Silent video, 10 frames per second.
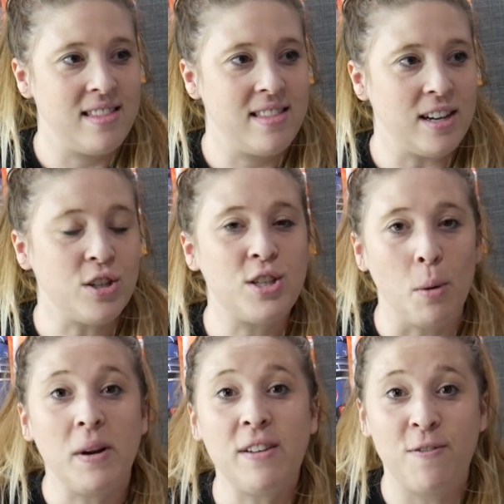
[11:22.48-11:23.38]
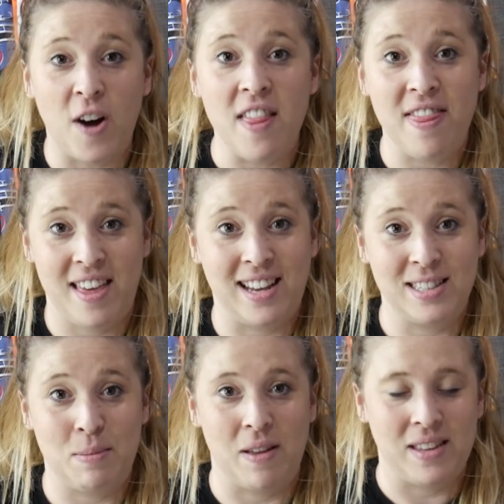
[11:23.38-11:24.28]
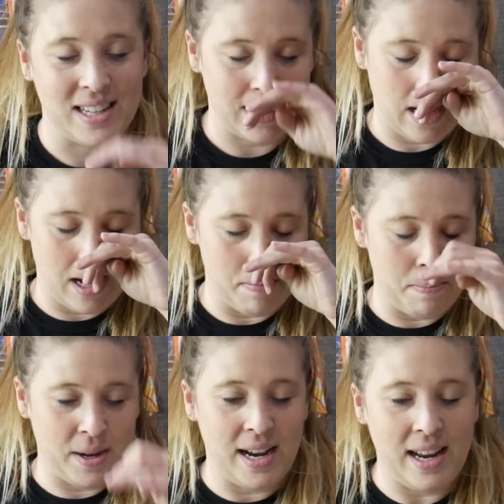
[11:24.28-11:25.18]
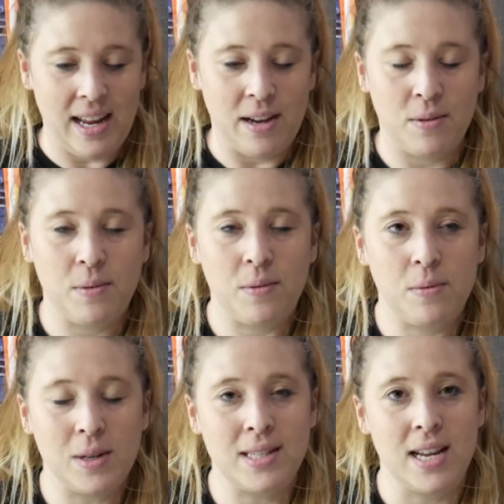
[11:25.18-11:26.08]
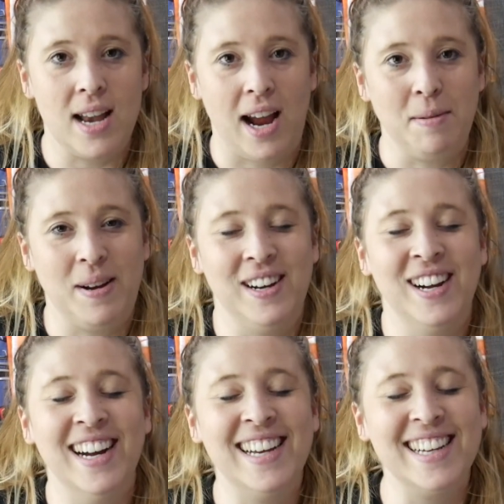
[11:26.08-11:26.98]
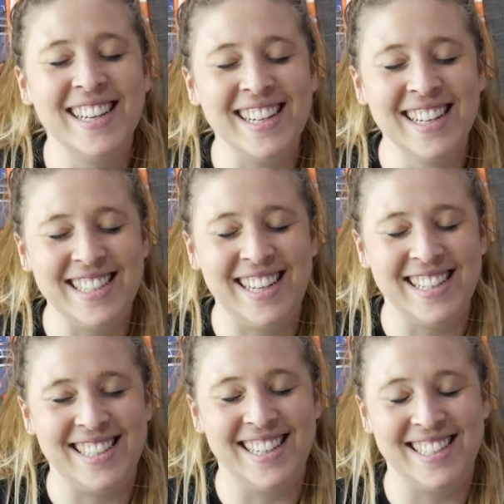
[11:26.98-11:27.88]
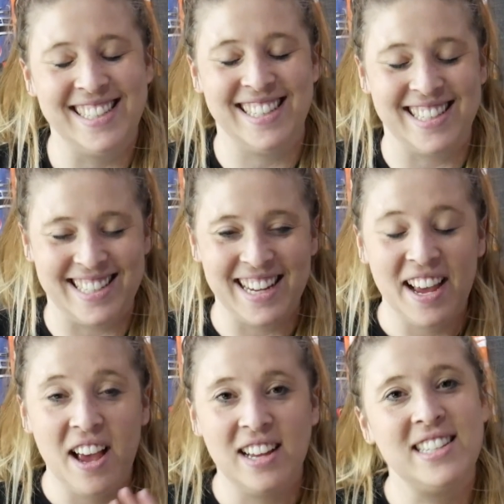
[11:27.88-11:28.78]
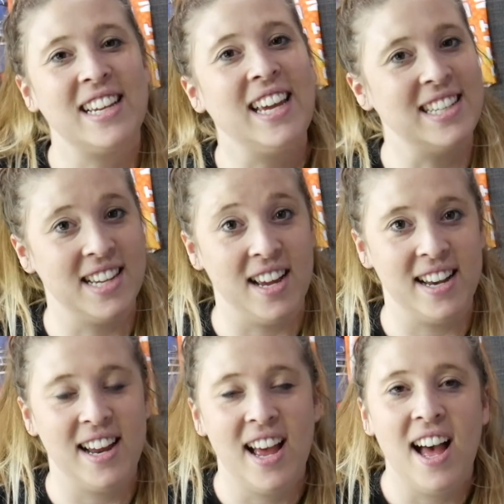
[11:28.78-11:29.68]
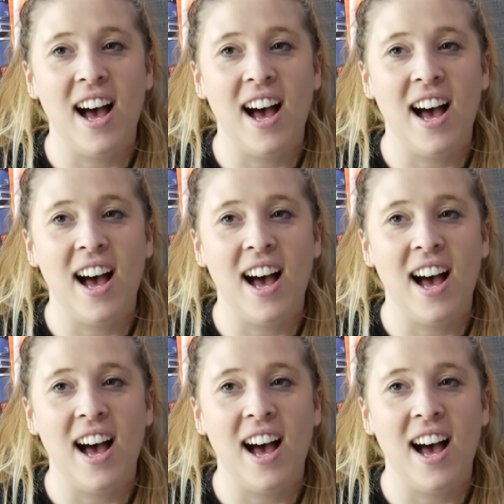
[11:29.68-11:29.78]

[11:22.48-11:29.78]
There's so many fun things about this, but it was a nightmare to get done.